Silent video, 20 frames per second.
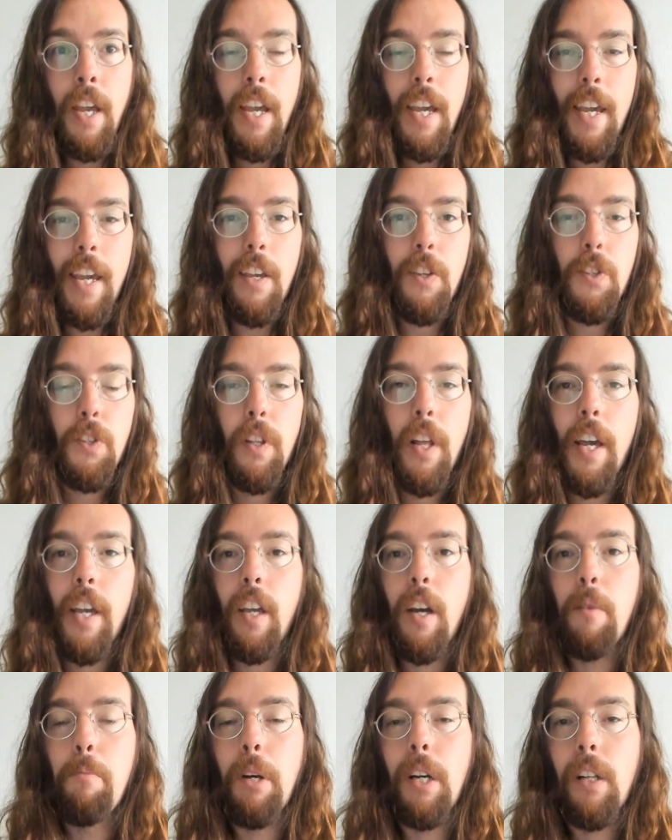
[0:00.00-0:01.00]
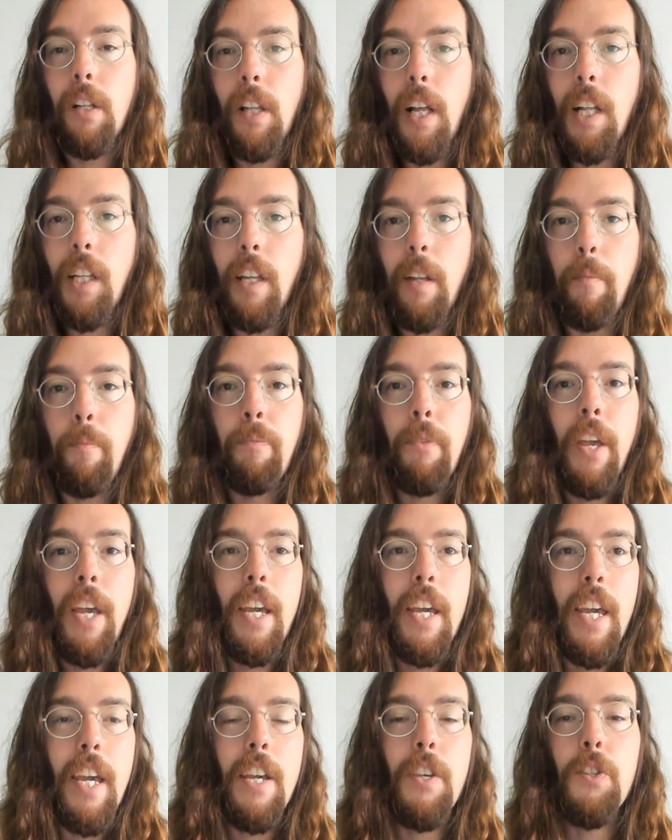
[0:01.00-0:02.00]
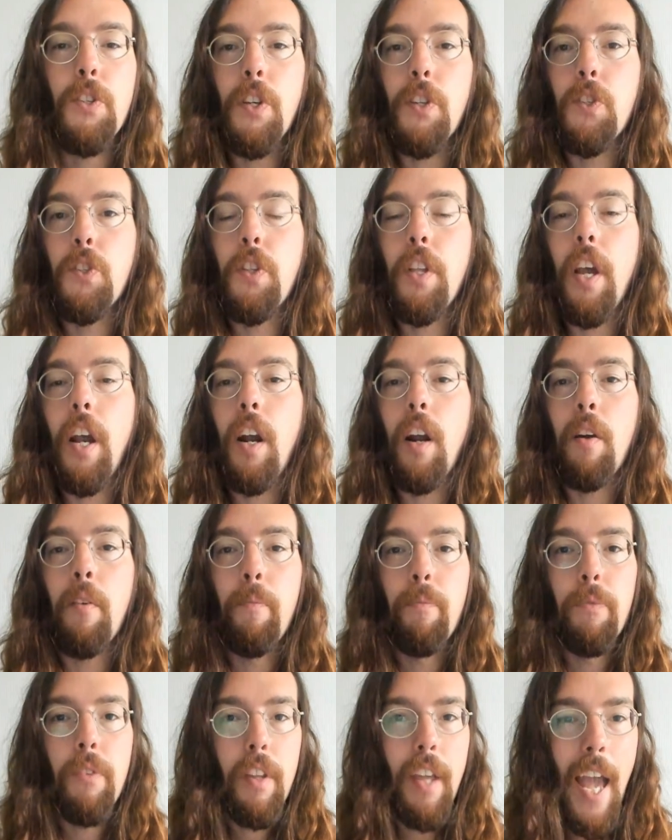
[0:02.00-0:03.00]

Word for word: He's like a McClellan. He sits there